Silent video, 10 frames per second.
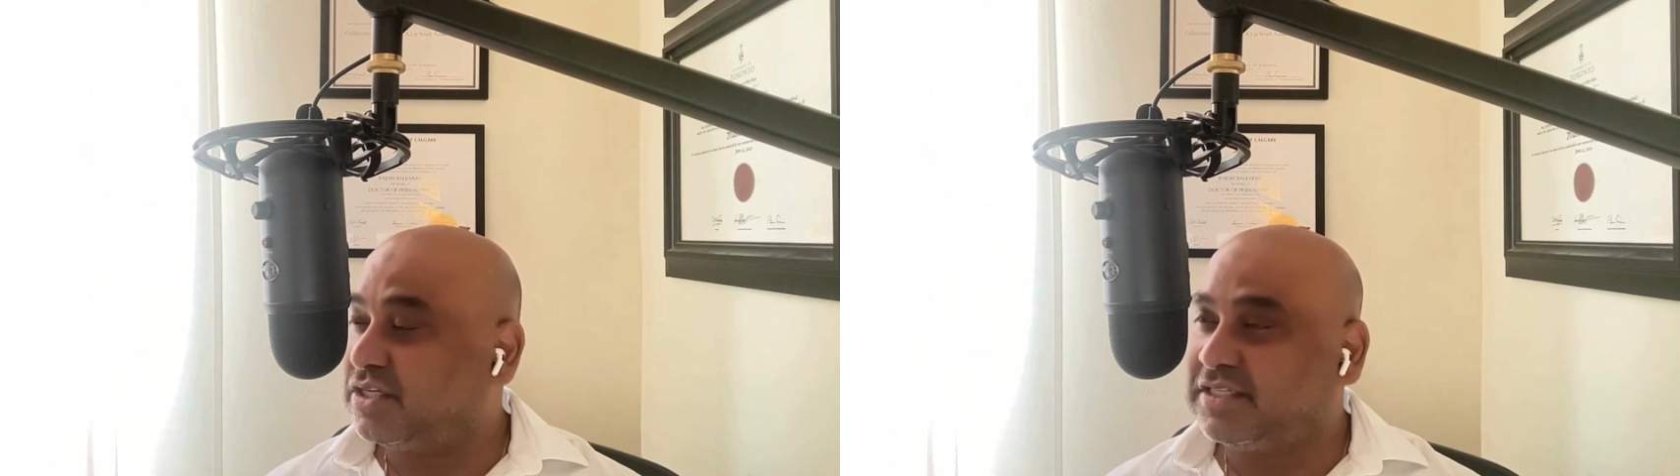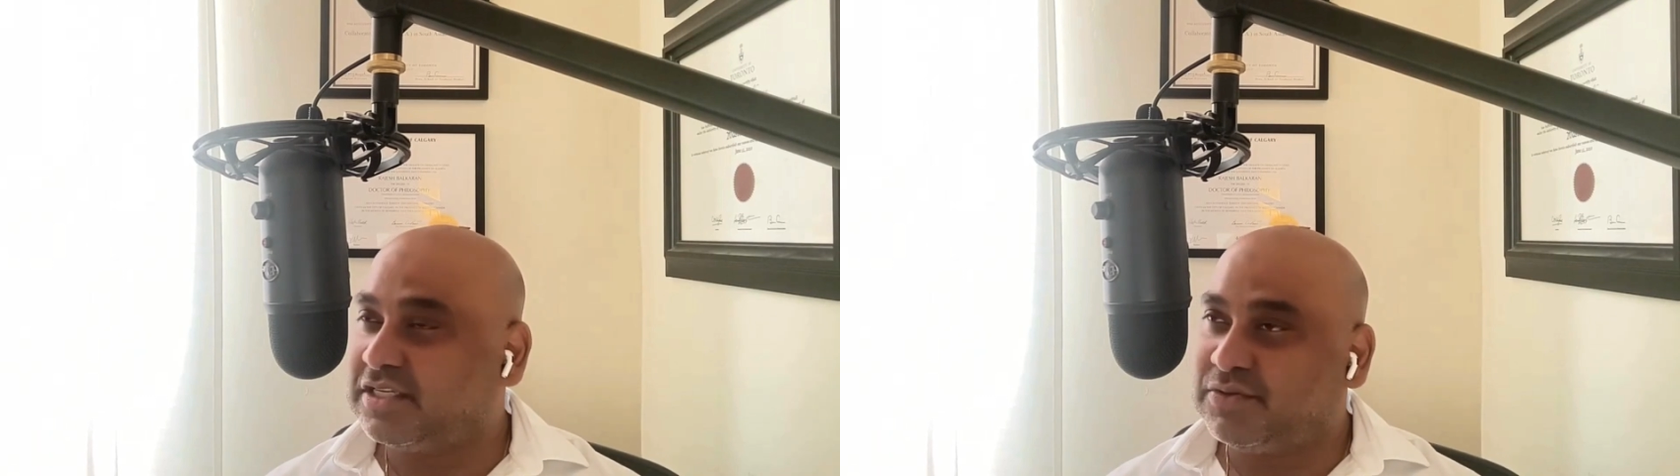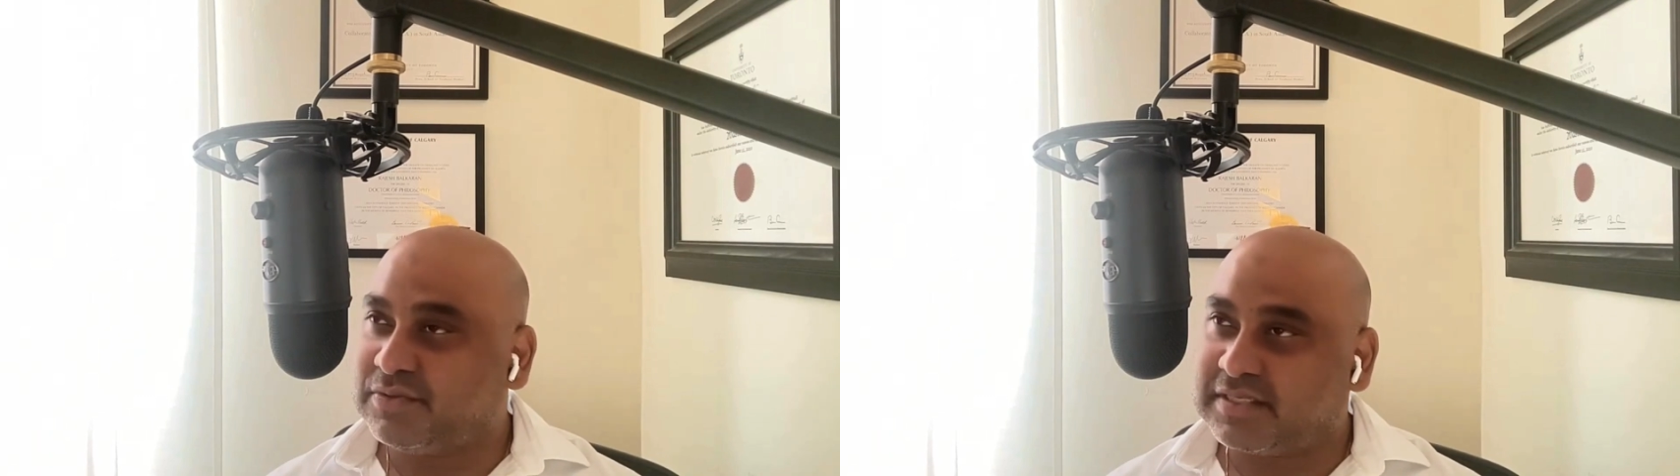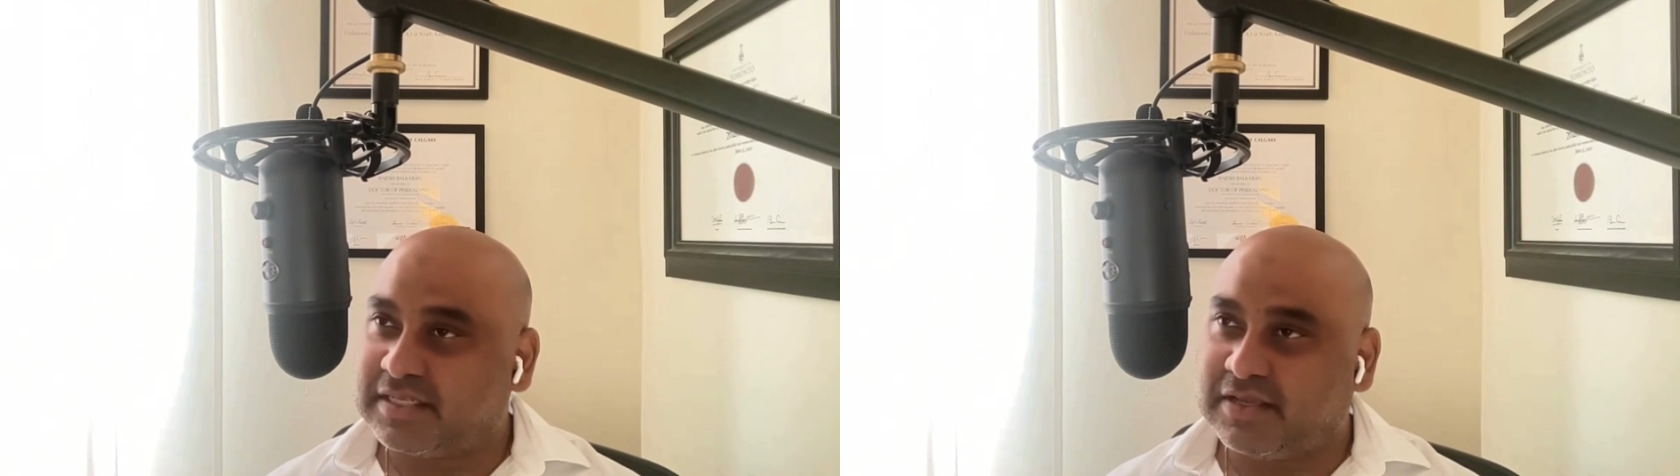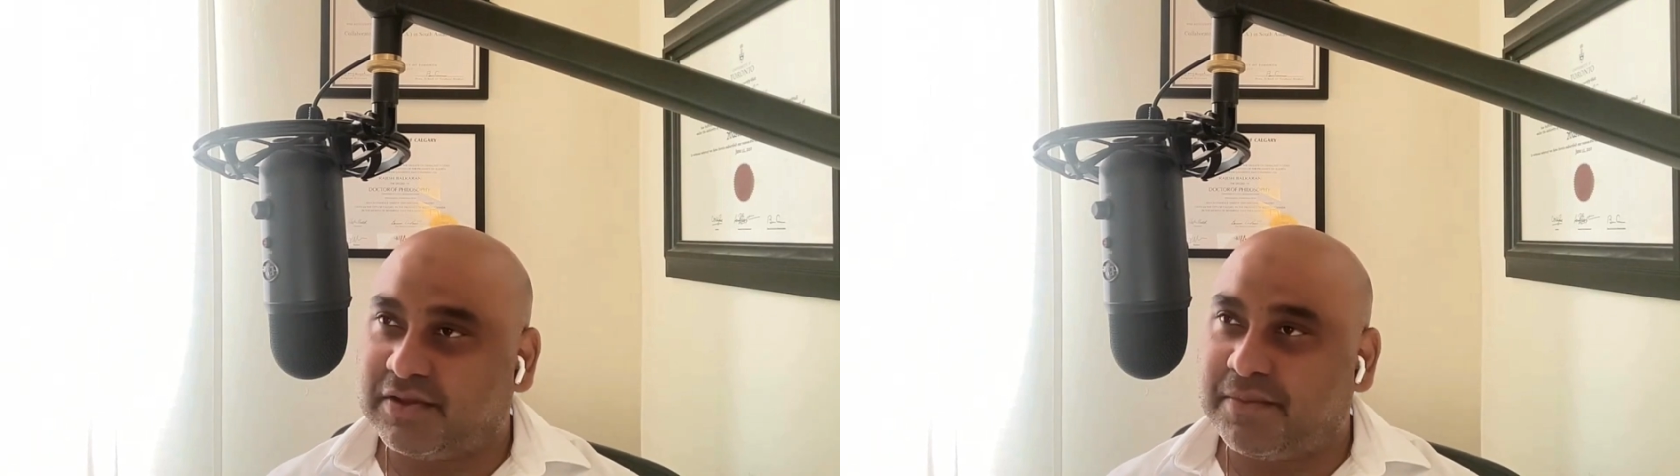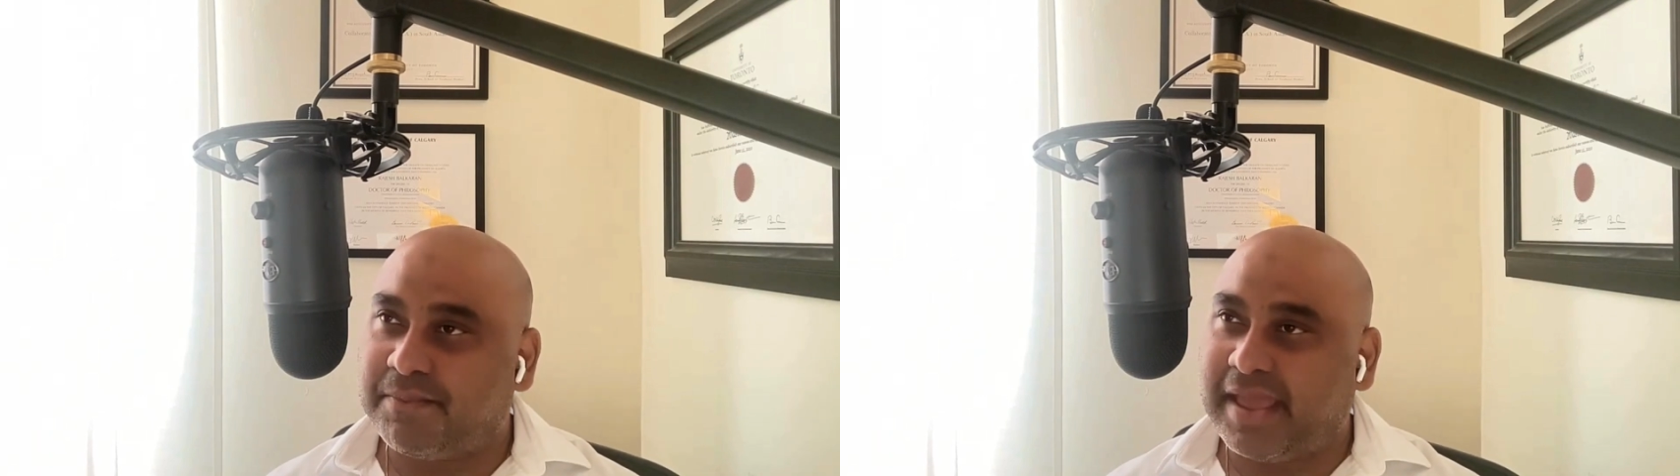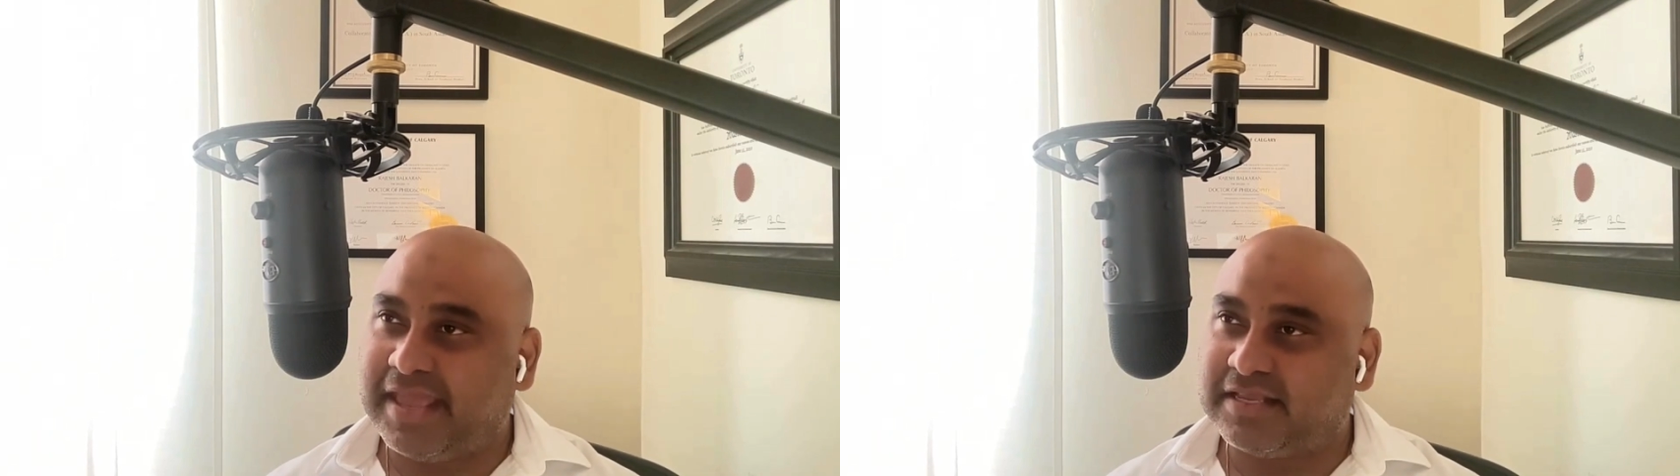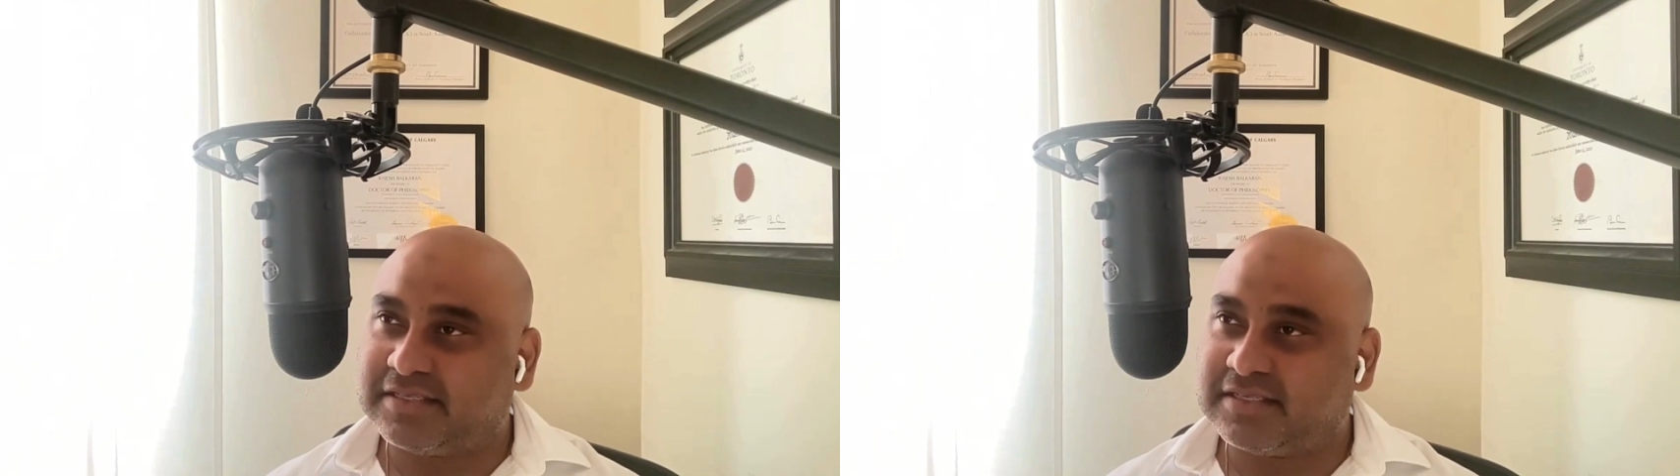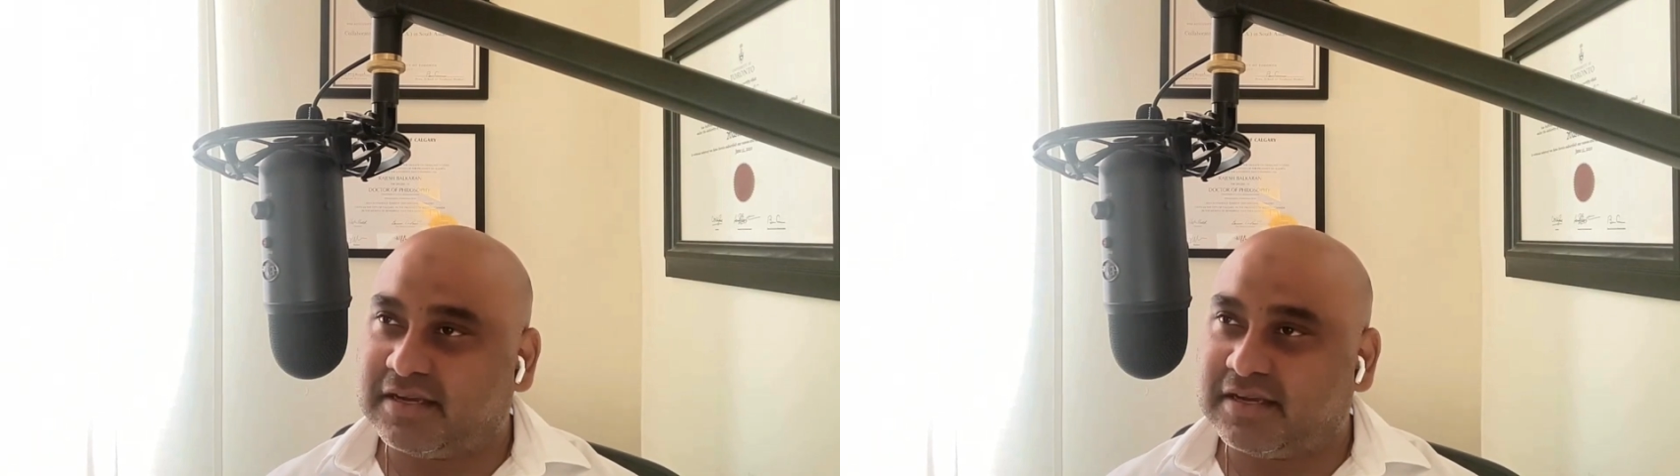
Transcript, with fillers: continuously on the banks